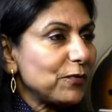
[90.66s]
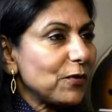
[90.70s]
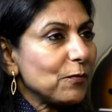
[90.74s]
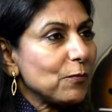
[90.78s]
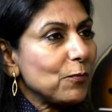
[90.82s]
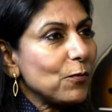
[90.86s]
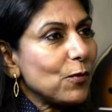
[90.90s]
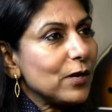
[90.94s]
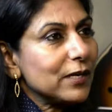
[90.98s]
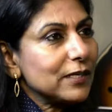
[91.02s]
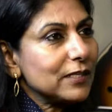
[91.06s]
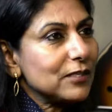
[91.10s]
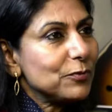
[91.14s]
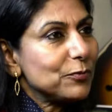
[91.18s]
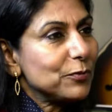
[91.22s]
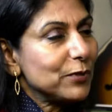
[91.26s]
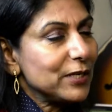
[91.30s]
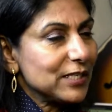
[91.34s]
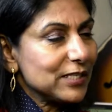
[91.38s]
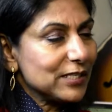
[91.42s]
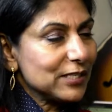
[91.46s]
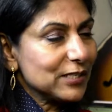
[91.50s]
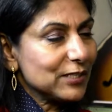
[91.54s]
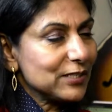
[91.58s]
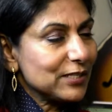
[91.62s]
from what
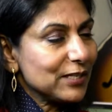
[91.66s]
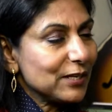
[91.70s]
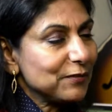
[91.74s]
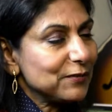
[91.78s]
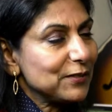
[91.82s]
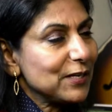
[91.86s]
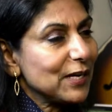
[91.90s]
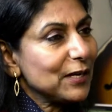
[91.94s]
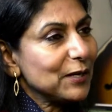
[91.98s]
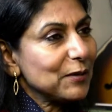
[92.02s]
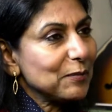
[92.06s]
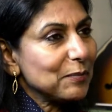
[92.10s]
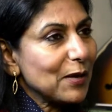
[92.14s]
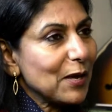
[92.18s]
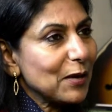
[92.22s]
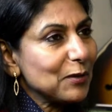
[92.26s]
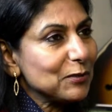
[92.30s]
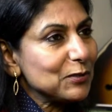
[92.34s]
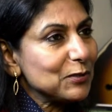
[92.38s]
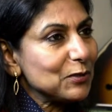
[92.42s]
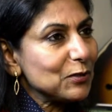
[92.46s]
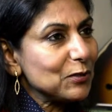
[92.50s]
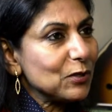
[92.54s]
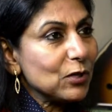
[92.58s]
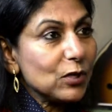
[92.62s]
research I've done
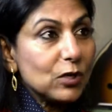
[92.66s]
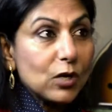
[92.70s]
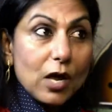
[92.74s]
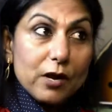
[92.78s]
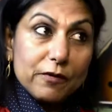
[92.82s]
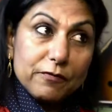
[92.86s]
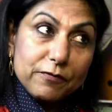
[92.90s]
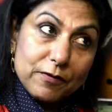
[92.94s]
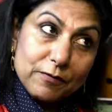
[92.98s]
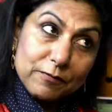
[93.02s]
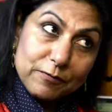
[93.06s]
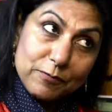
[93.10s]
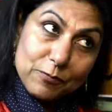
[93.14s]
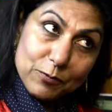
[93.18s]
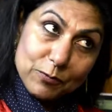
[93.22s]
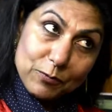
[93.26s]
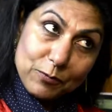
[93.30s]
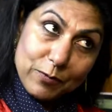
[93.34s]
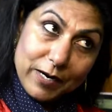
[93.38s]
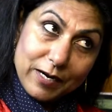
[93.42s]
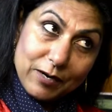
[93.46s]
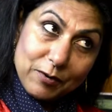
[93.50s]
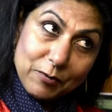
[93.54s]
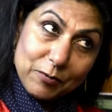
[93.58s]
about you, you're not from Fort Wayne